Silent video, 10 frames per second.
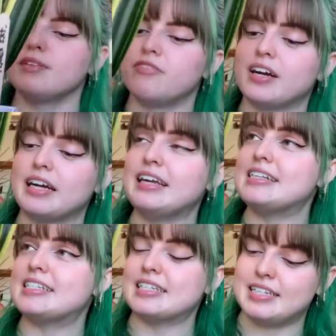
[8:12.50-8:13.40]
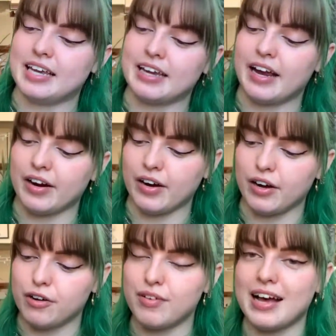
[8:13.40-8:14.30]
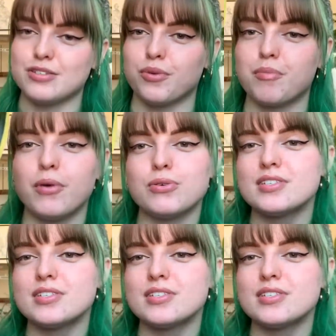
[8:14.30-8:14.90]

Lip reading: Very easy to take care of. As with most